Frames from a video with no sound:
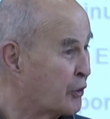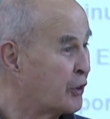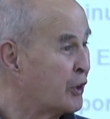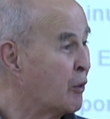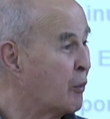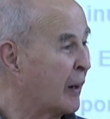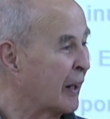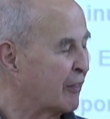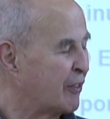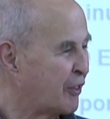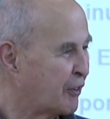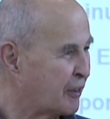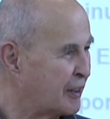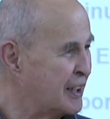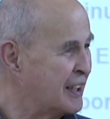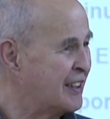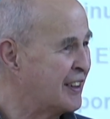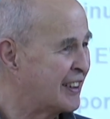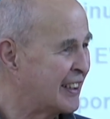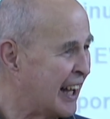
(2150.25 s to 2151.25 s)
she went
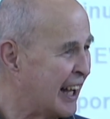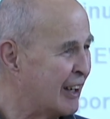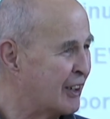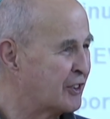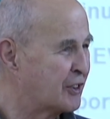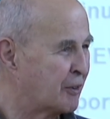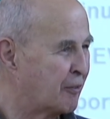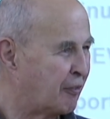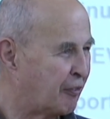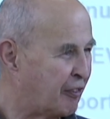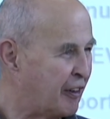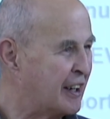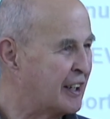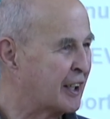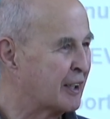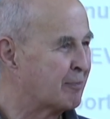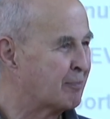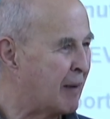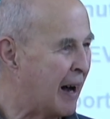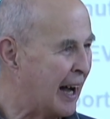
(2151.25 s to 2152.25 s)
3,000
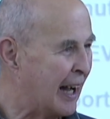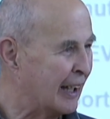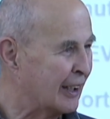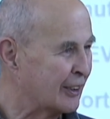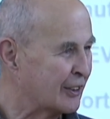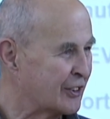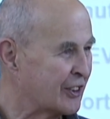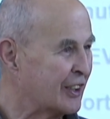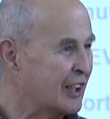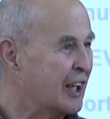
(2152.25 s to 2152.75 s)
friggin' miles